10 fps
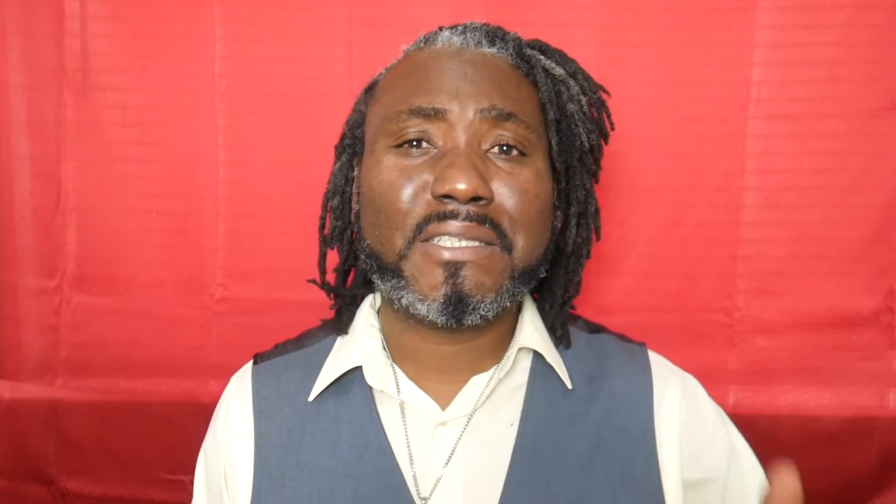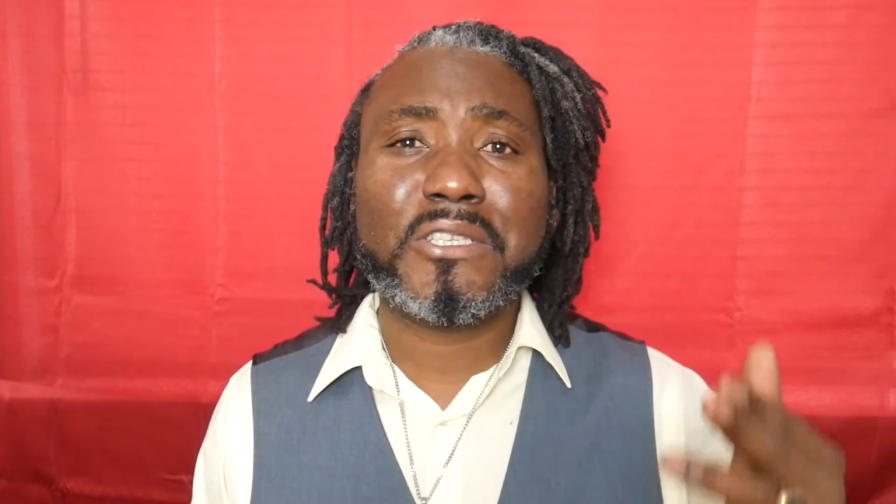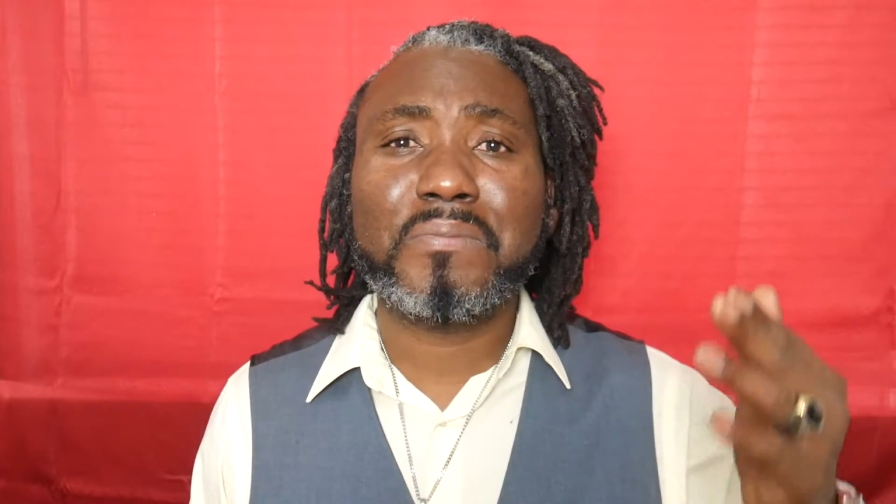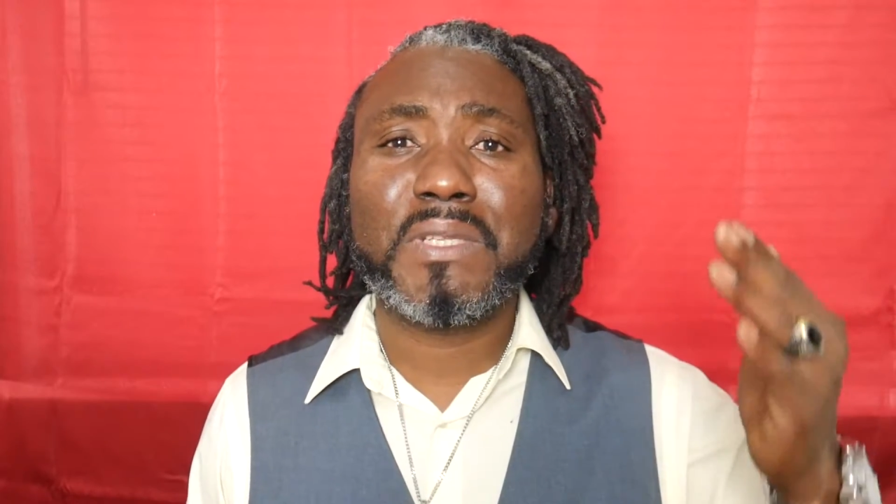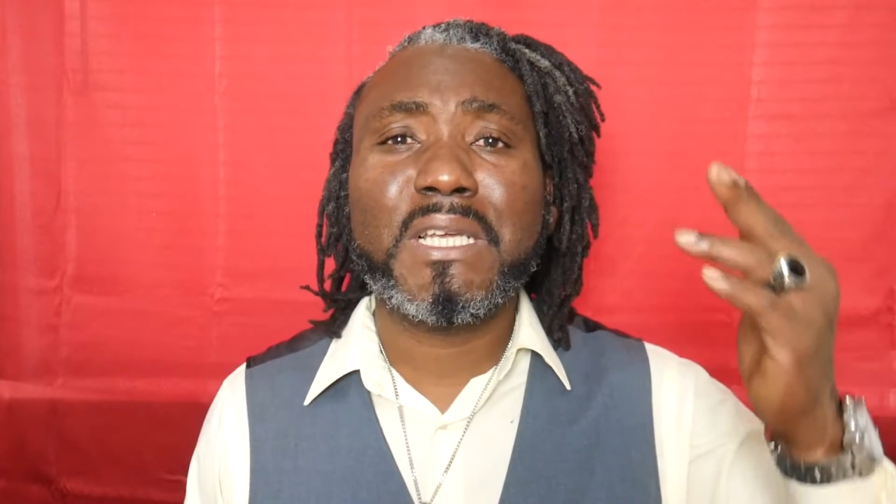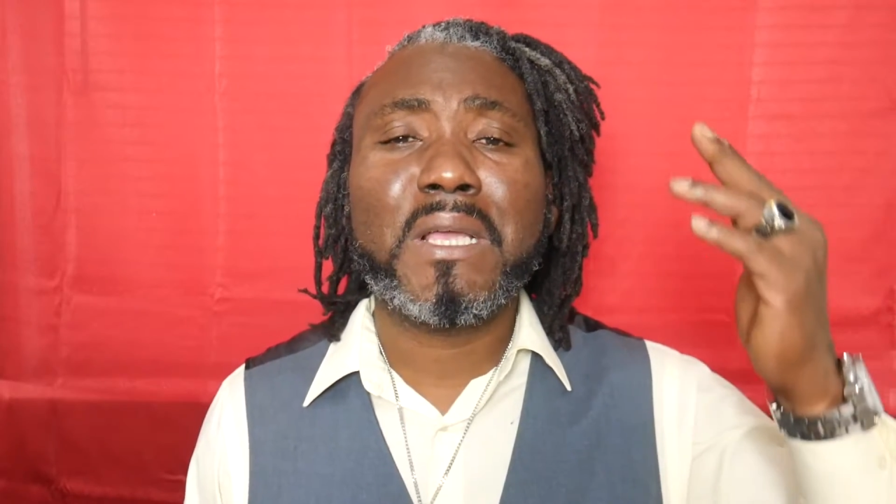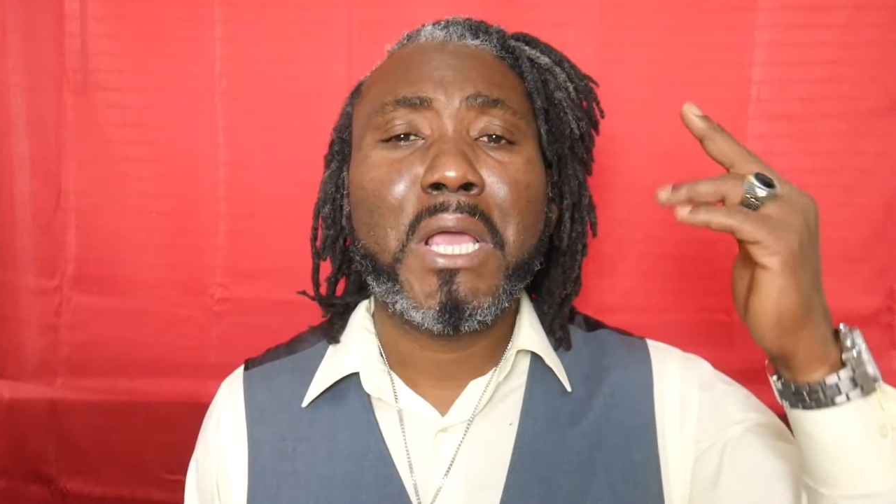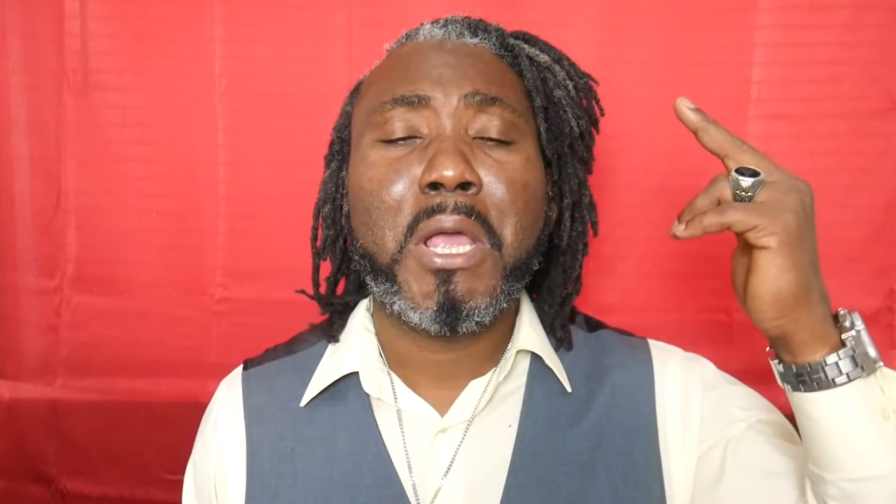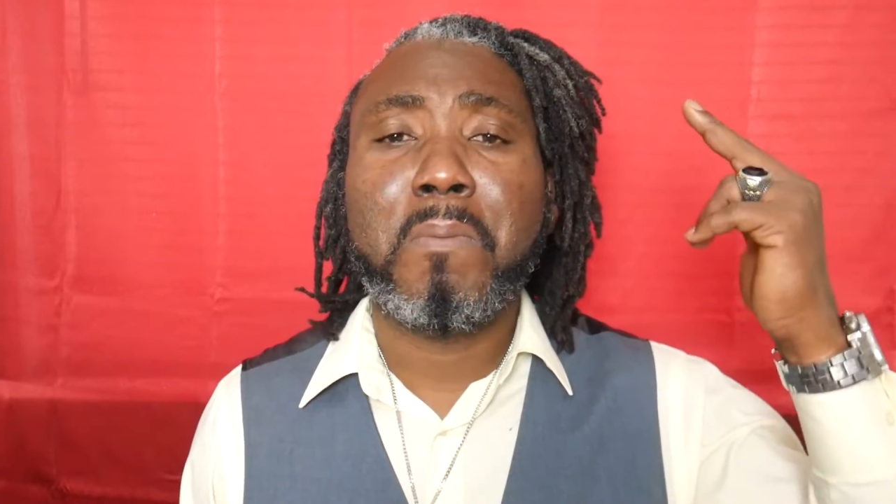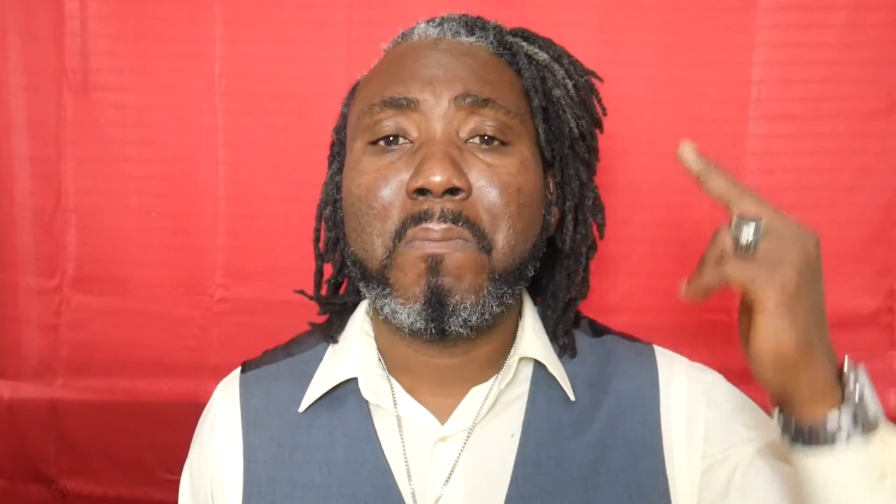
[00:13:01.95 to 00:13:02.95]
something
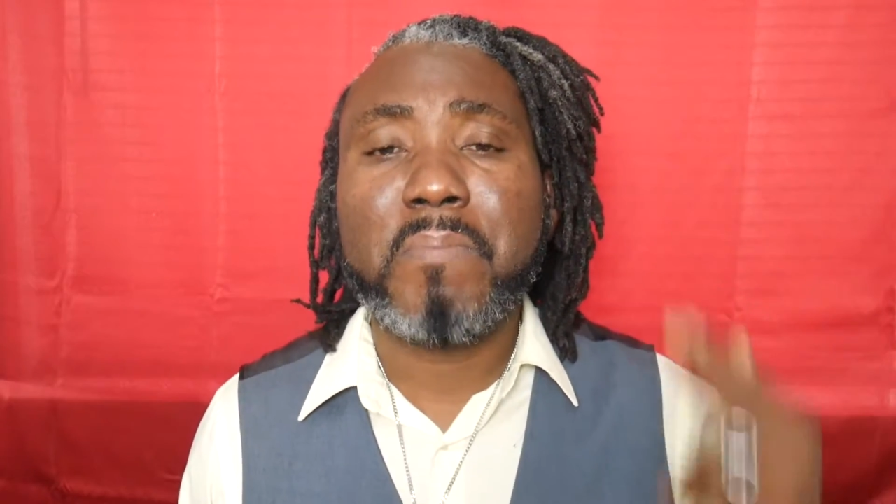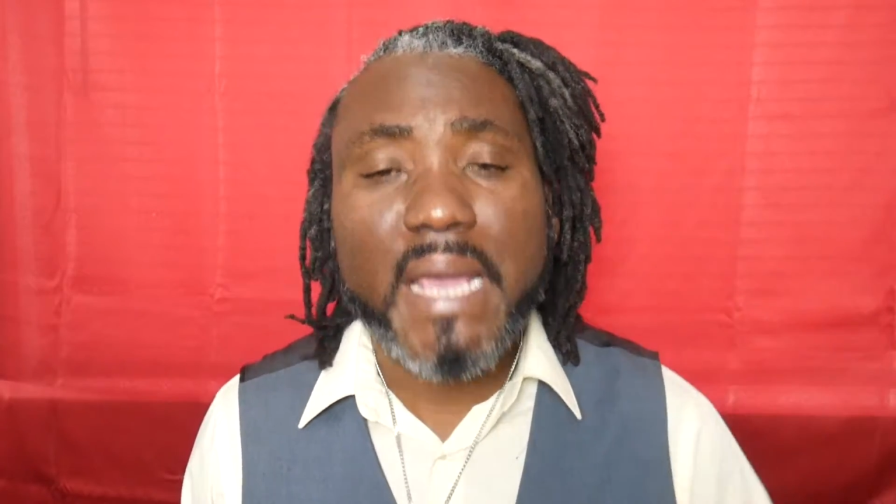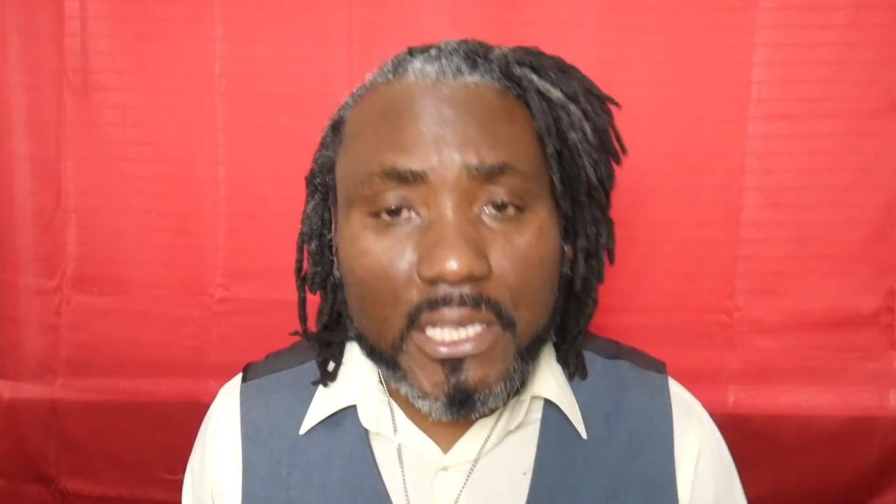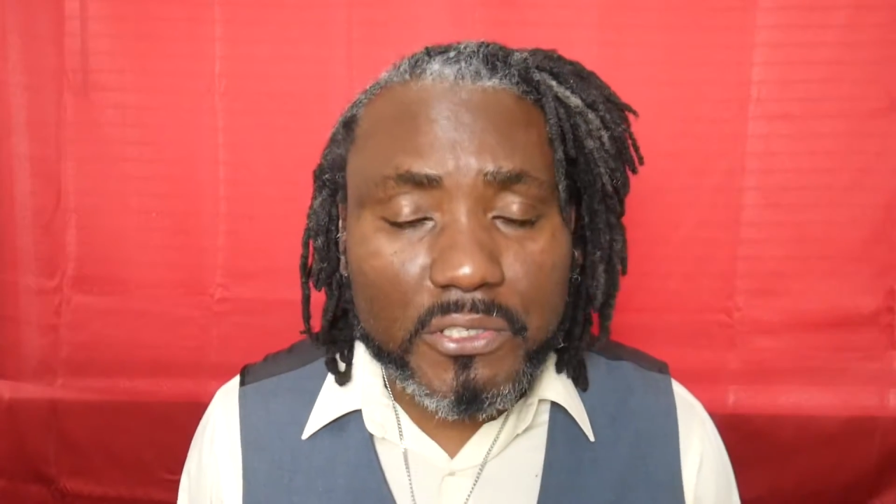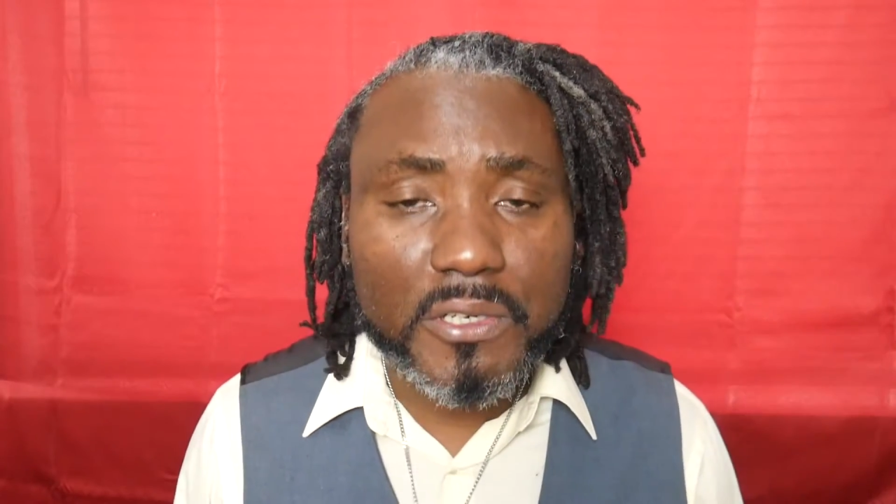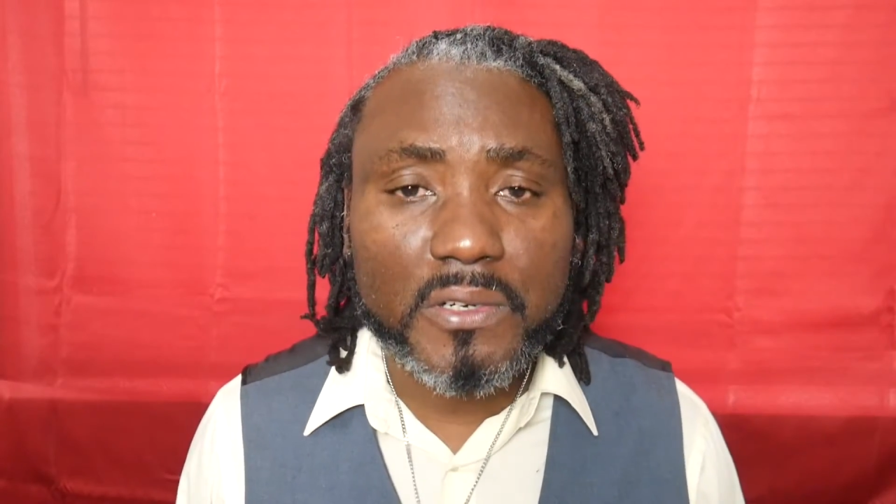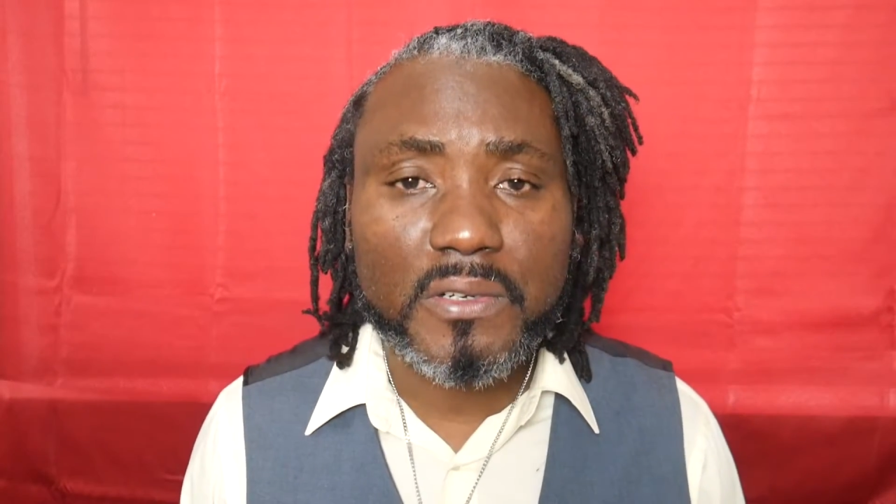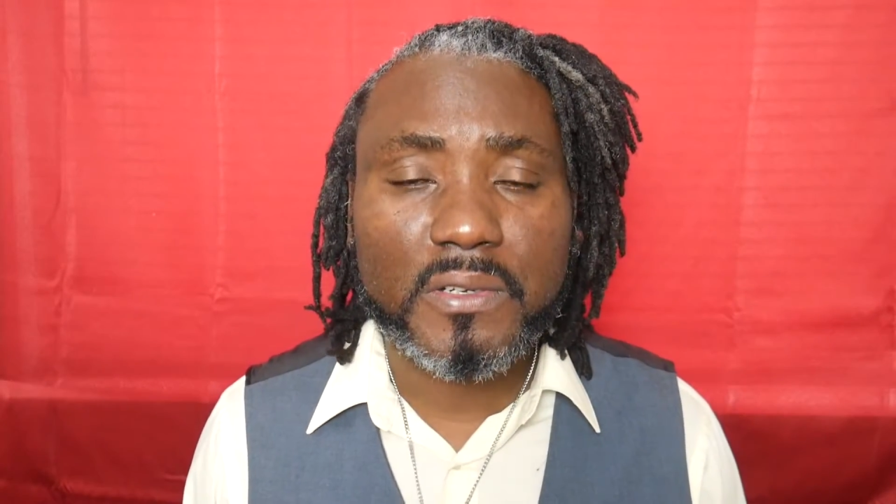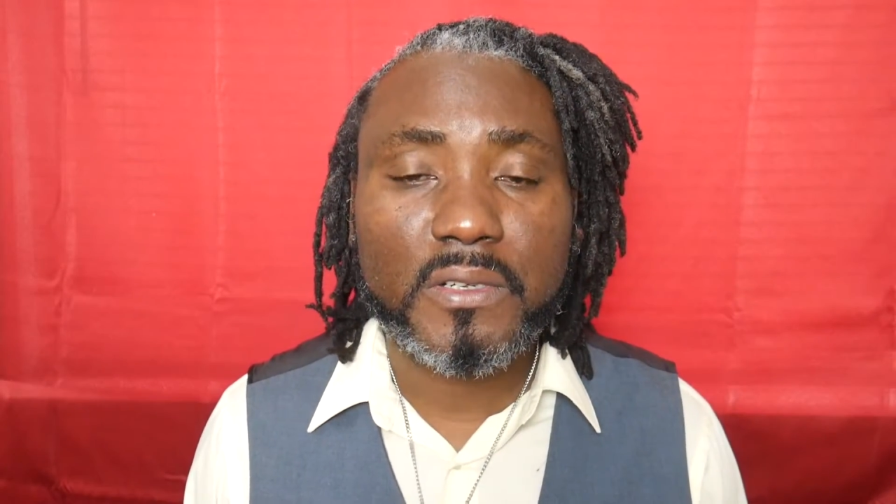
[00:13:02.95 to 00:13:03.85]
major